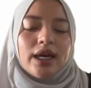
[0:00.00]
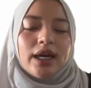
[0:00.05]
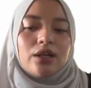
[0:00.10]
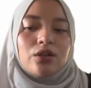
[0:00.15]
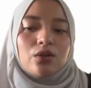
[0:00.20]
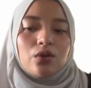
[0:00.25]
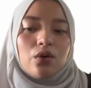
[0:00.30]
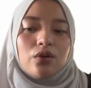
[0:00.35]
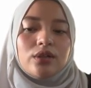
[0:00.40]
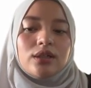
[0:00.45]

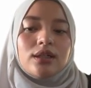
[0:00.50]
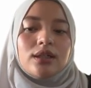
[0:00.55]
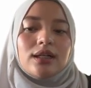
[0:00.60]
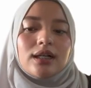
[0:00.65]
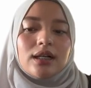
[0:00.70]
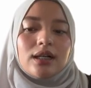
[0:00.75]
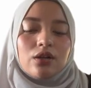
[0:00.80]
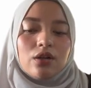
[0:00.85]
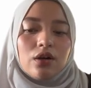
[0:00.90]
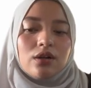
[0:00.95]
and
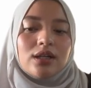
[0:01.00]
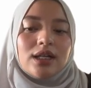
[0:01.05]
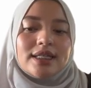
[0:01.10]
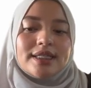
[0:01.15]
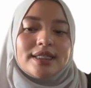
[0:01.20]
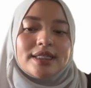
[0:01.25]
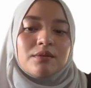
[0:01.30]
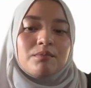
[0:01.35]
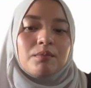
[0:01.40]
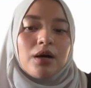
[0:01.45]

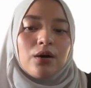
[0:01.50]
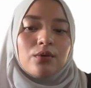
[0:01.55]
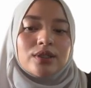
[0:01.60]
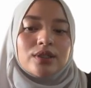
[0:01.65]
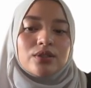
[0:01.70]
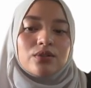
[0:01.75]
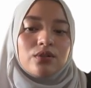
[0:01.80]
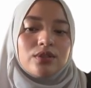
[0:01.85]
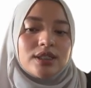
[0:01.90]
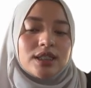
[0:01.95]
long-lasting power
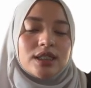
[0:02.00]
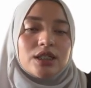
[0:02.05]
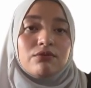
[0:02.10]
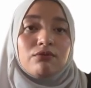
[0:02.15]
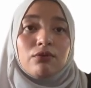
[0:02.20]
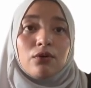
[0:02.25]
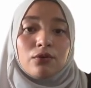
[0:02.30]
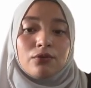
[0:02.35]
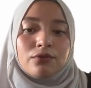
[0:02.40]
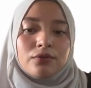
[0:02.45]
sources
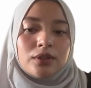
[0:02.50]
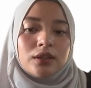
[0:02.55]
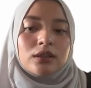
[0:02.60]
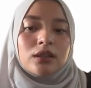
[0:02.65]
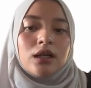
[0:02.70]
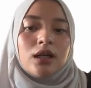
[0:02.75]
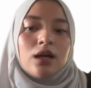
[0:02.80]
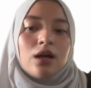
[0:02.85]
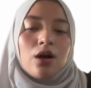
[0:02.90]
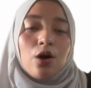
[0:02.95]
for
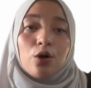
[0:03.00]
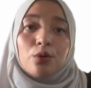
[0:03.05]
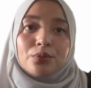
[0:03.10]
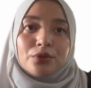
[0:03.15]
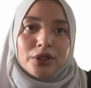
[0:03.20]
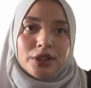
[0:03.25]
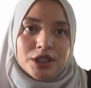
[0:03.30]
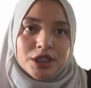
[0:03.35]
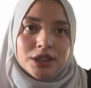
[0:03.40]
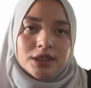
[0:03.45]
field
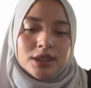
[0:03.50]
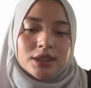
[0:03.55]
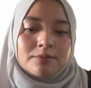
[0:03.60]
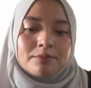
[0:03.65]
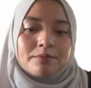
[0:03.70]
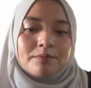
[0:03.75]
operations.